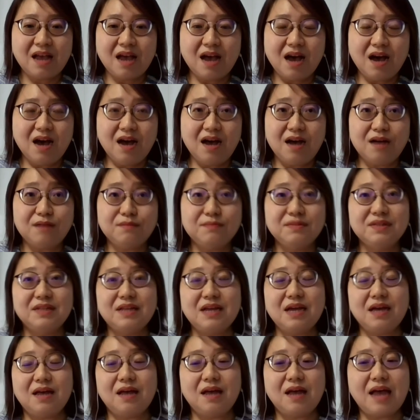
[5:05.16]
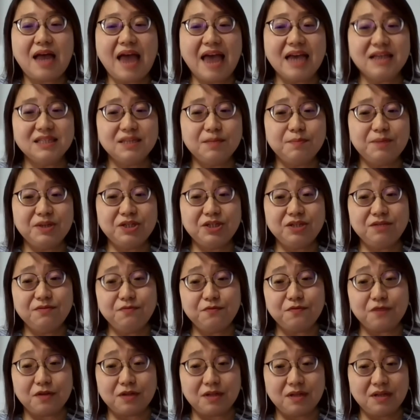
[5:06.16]
The exhibition
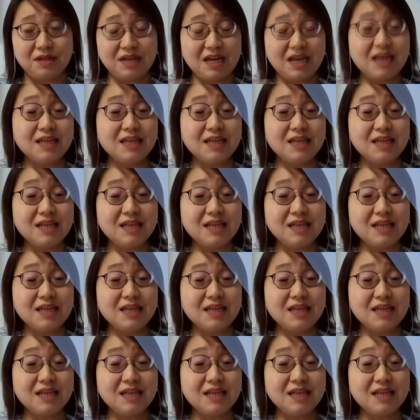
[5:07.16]
for the